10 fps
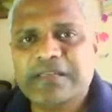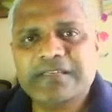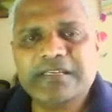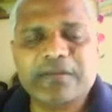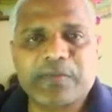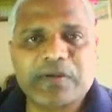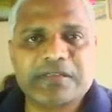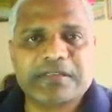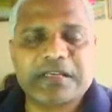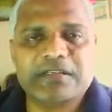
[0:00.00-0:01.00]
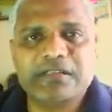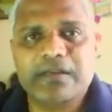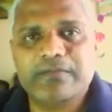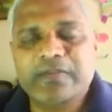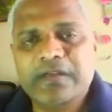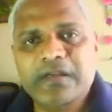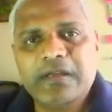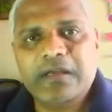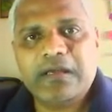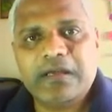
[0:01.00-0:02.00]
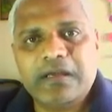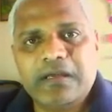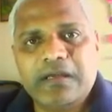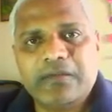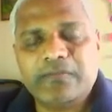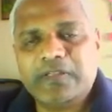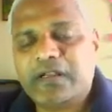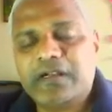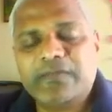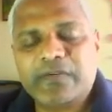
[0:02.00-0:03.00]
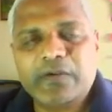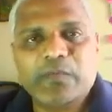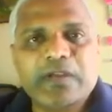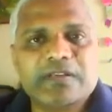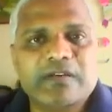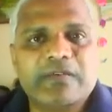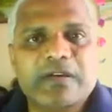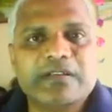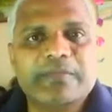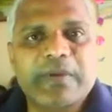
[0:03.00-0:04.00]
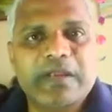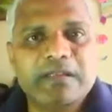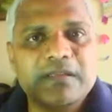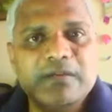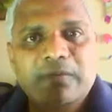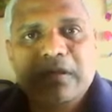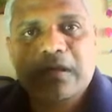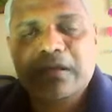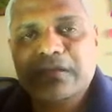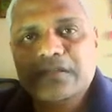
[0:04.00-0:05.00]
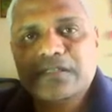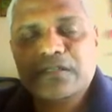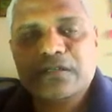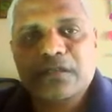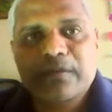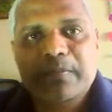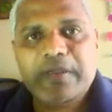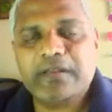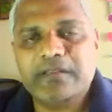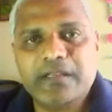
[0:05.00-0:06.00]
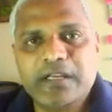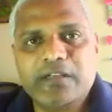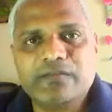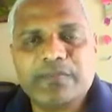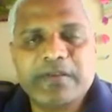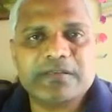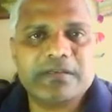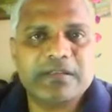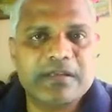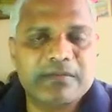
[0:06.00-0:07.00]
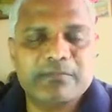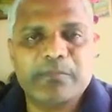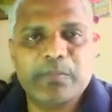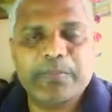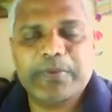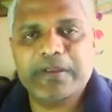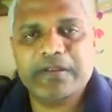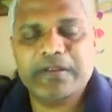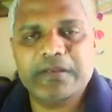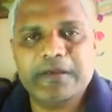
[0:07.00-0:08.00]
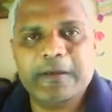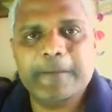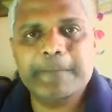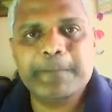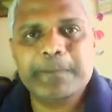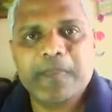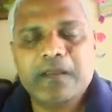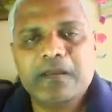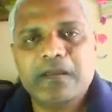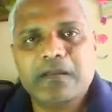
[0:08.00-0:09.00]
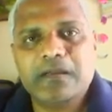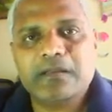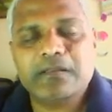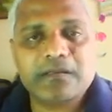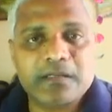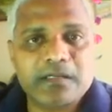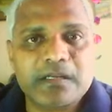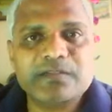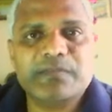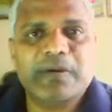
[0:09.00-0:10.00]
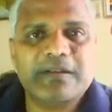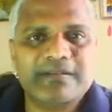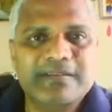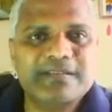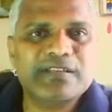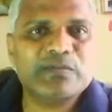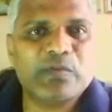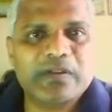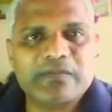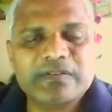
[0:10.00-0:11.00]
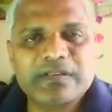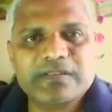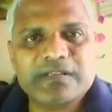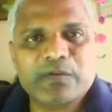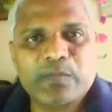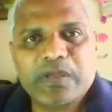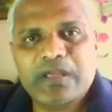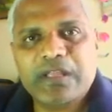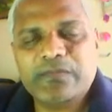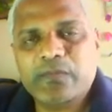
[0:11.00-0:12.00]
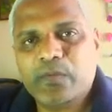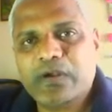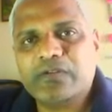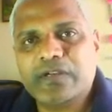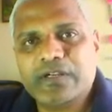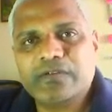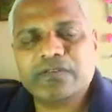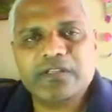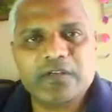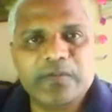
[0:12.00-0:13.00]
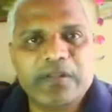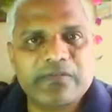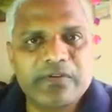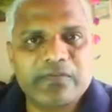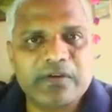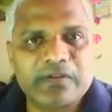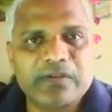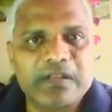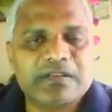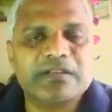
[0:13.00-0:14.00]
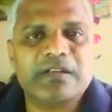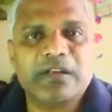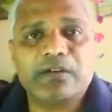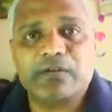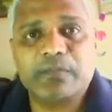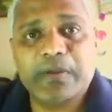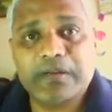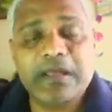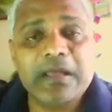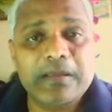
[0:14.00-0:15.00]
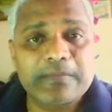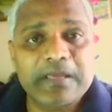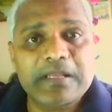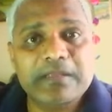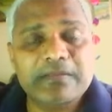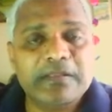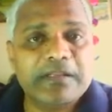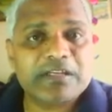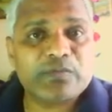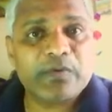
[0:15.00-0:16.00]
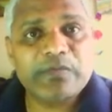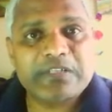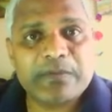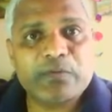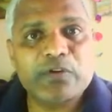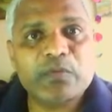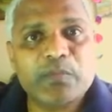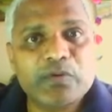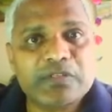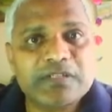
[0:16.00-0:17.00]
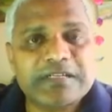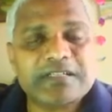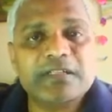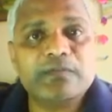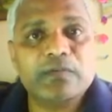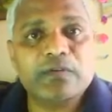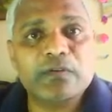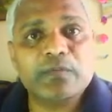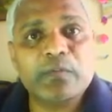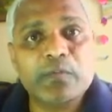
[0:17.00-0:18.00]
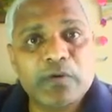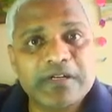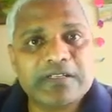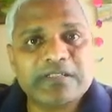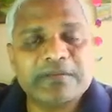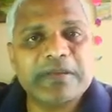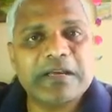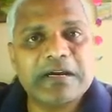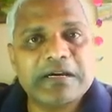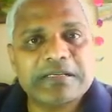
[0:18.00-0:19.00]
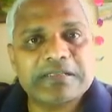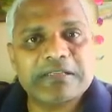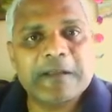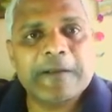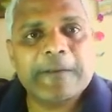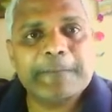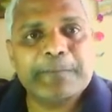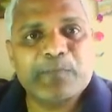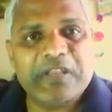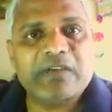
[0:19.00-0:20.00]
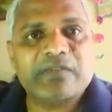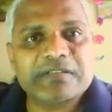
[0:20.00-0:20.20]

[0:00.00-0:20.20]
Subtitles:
see the process actually. There are different ways of actually painting. Even I can just paint the negative space and then paint the tree trunks, but this is one of the things that where if you want to reduce a little bit of effort you can actually try it out. But mainly the next one which I'm going to post is actually going to be more interesting because many of us